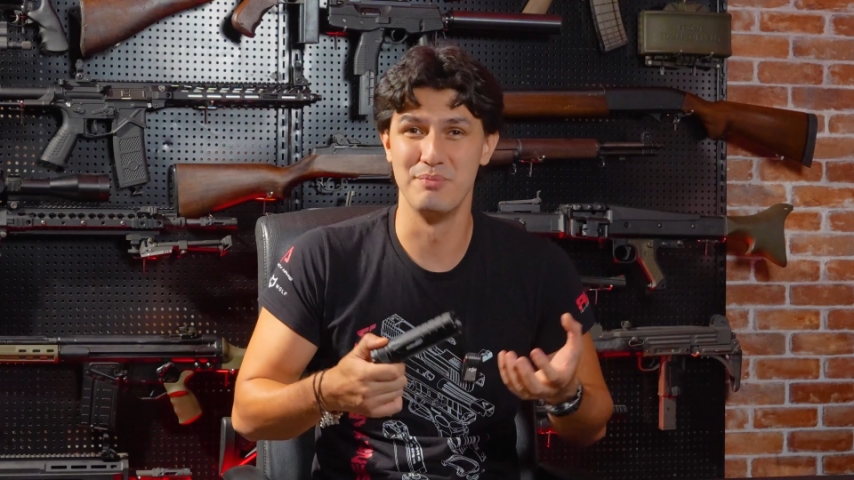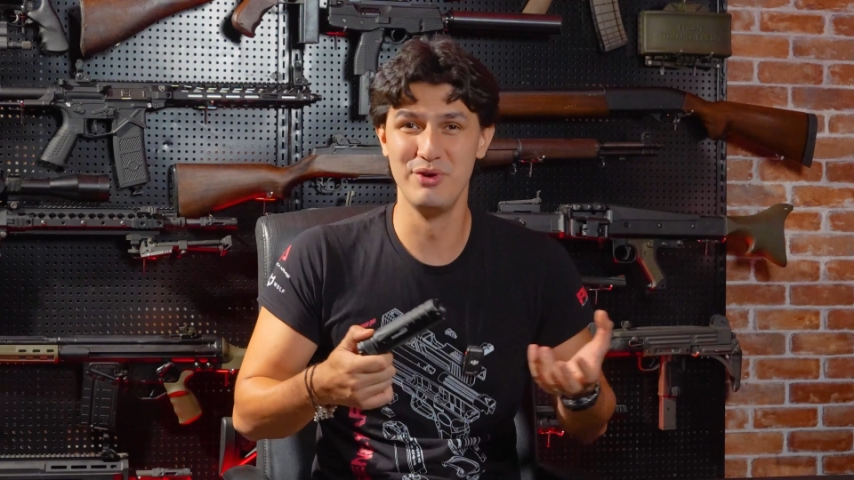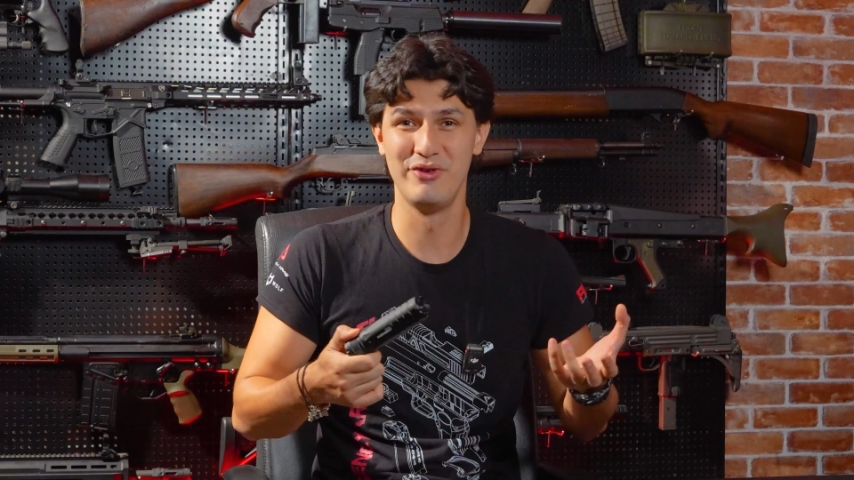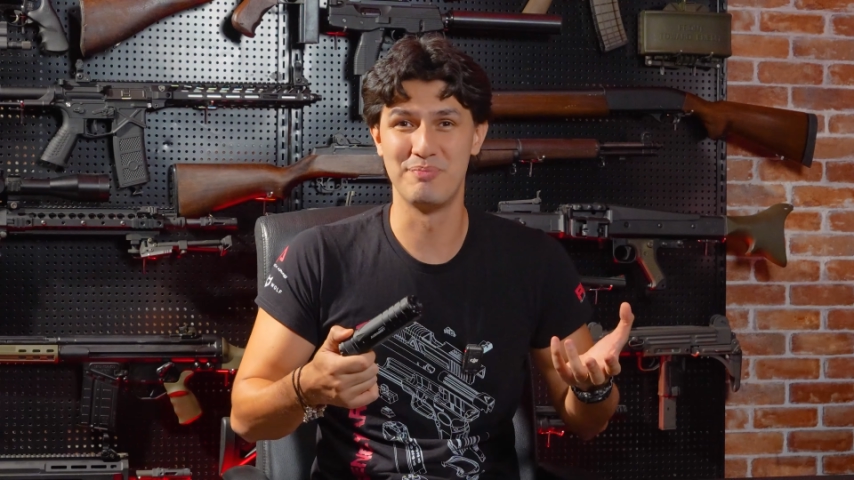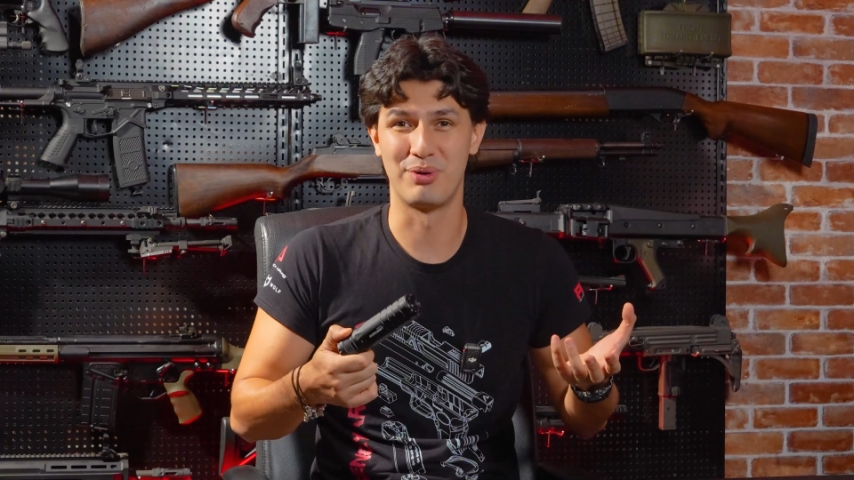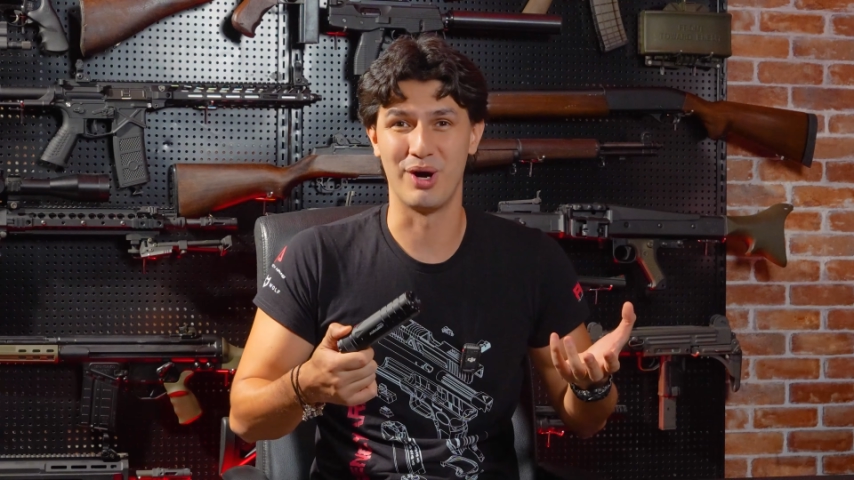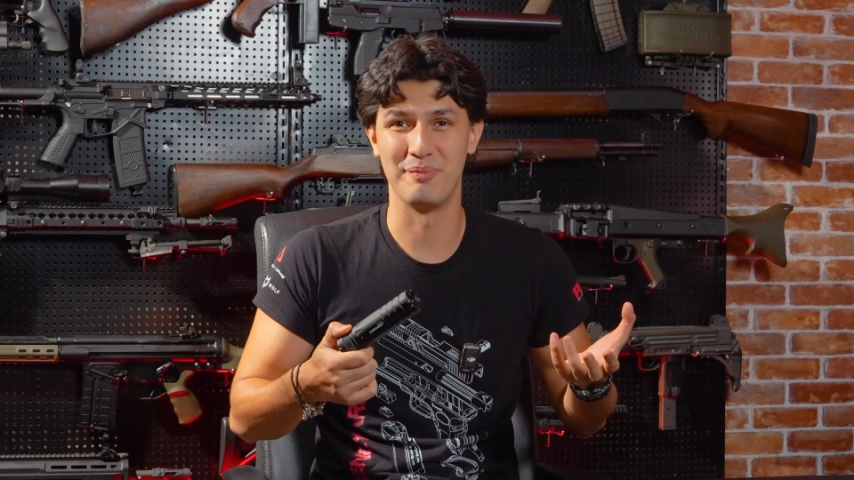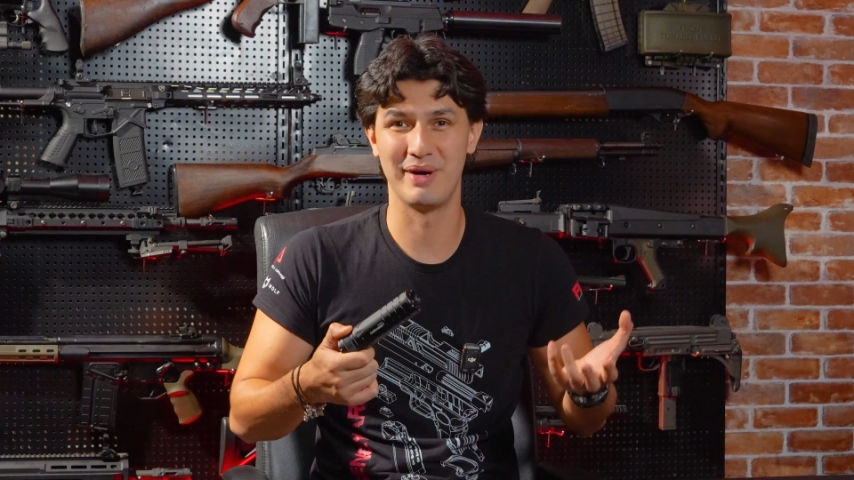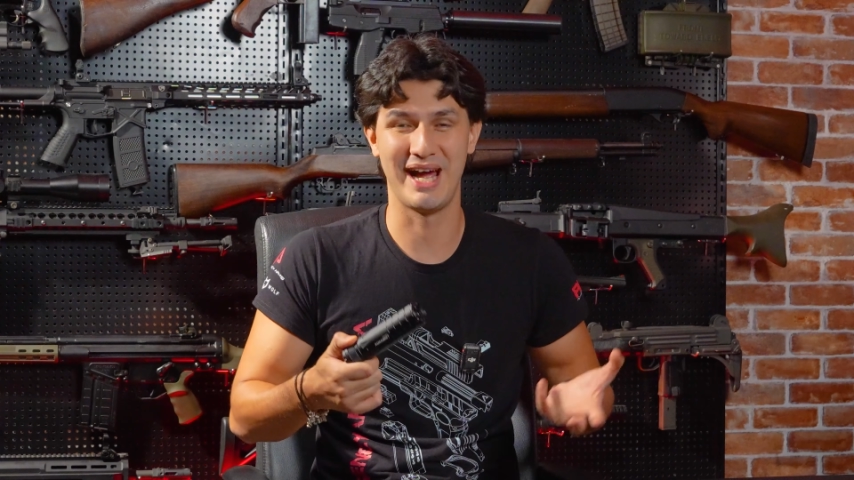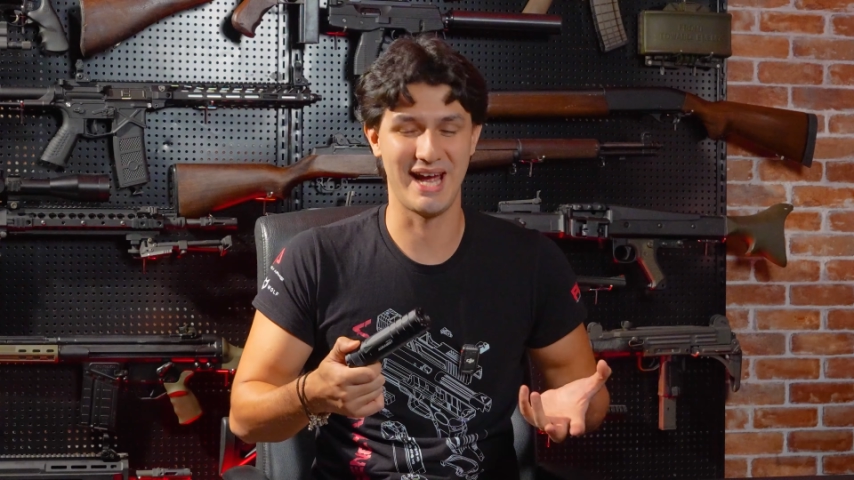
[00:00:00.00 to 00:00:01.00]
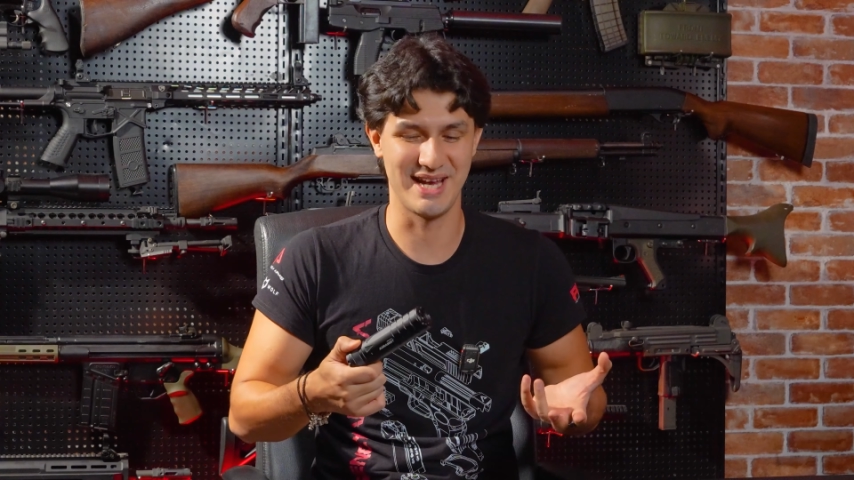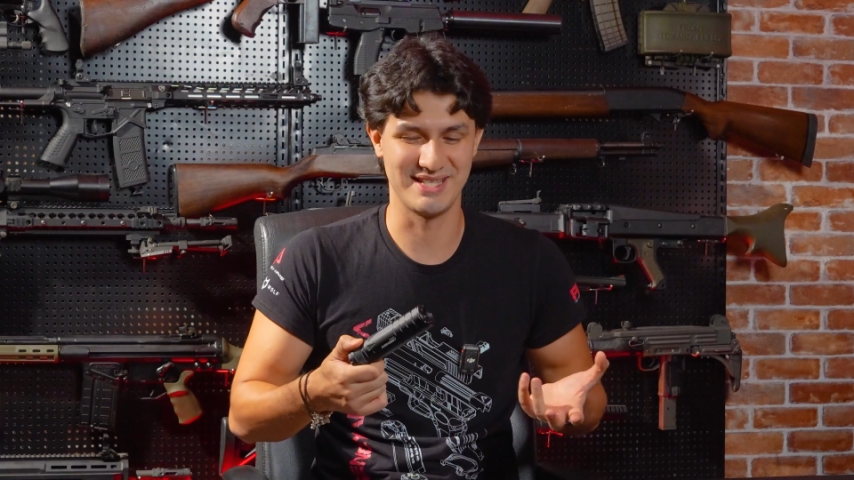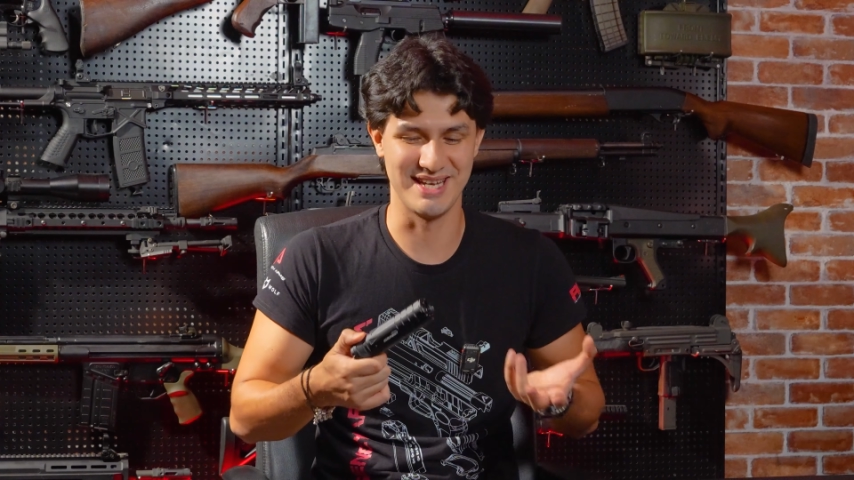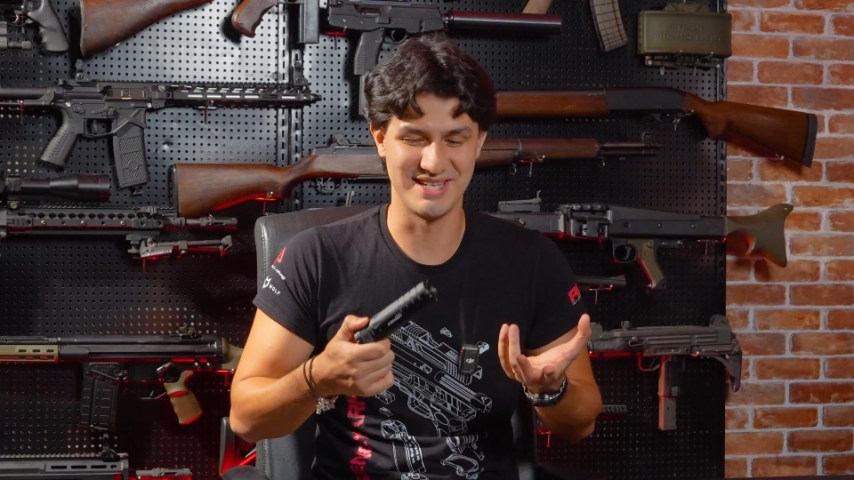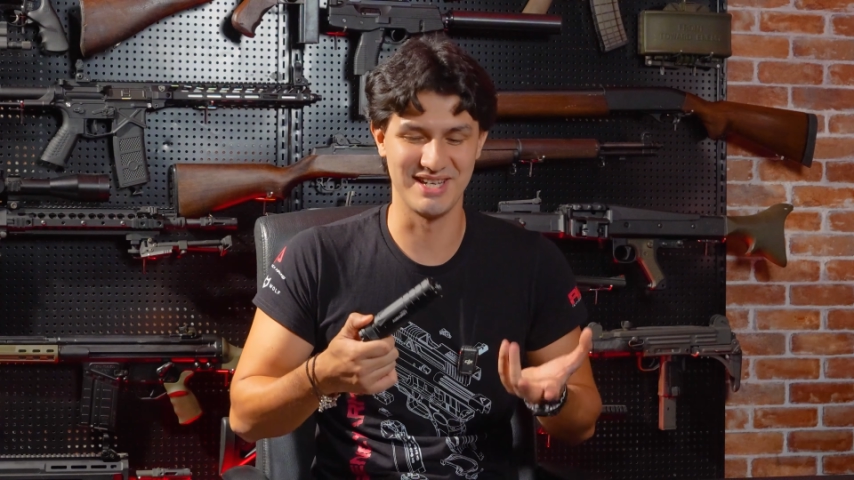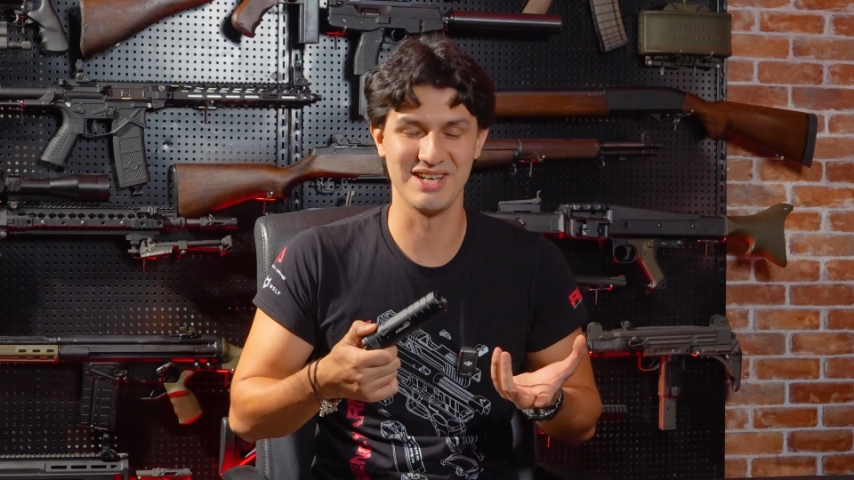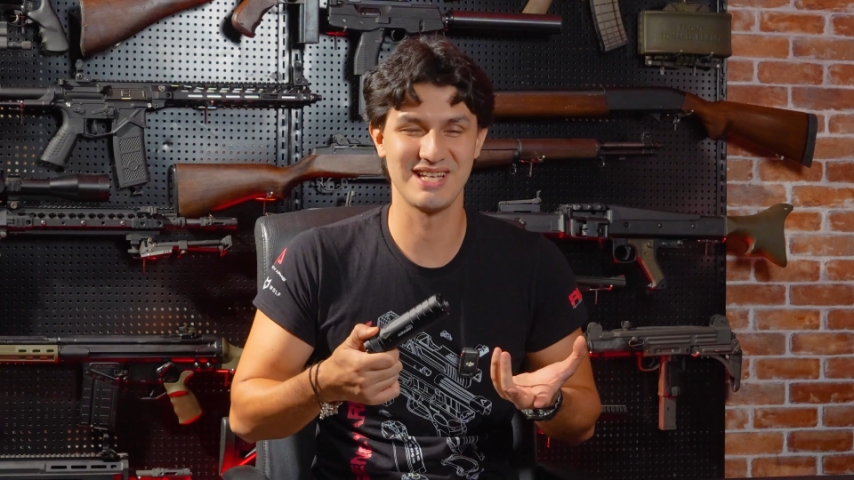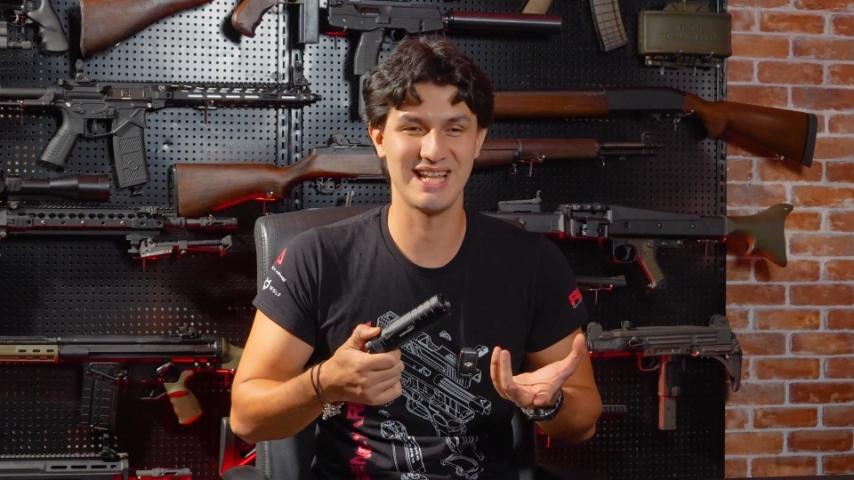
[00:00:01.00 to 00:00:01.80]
movie prop, as it does